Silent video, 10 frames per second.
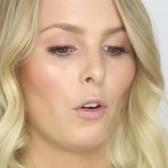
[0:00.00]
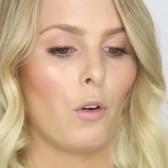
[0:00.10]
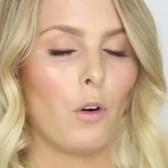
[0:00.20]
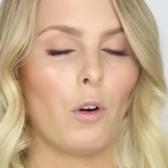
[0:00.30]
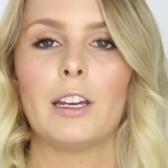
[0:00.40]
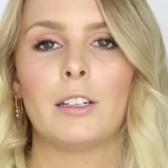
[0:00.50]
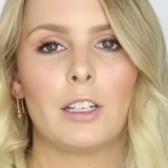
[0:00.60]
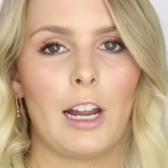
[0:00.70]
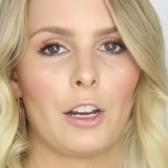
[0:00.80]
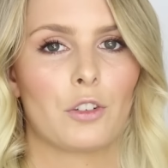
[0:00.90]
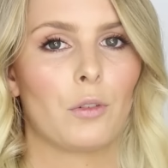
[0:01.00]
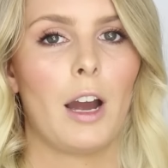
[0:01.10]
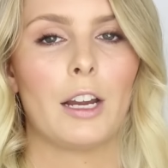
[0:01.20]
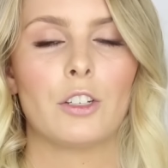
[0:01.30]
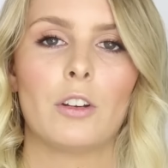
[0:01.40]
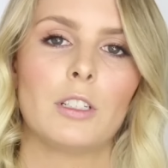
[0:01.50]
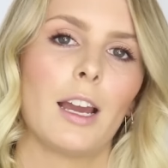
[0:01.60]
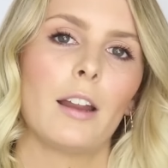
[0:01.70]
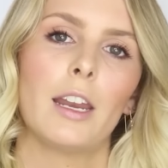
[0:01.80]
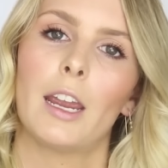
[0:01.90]
or international. I turned
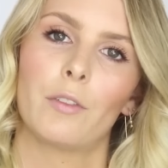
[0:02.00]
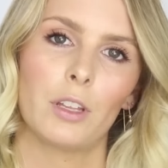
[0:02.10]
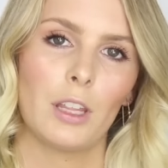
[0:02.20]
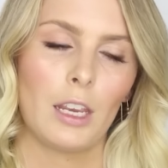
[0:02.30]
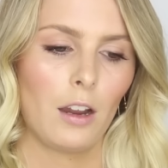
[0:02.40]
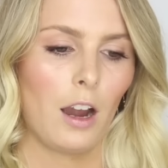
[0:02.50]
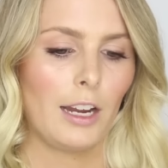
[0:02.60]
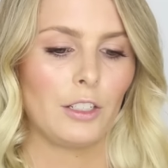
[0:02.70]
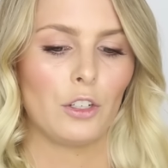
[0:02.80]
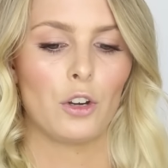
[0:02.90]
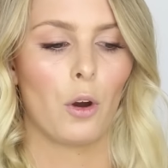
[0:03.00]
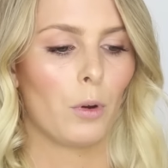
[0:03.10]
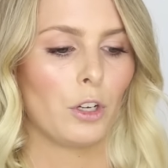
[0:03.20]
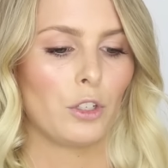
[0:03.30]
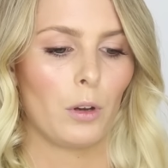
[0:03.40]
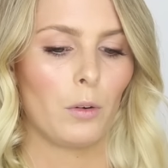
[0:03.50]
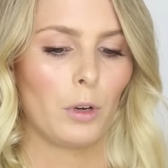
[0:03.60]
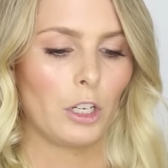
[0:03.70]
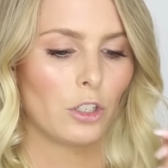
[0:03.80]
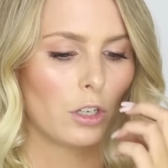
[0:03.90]
down everything. I did not want to do it,
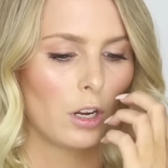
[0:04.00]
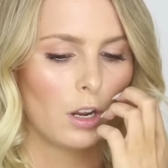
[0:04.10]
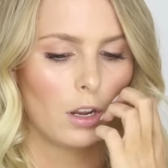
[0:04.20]
which,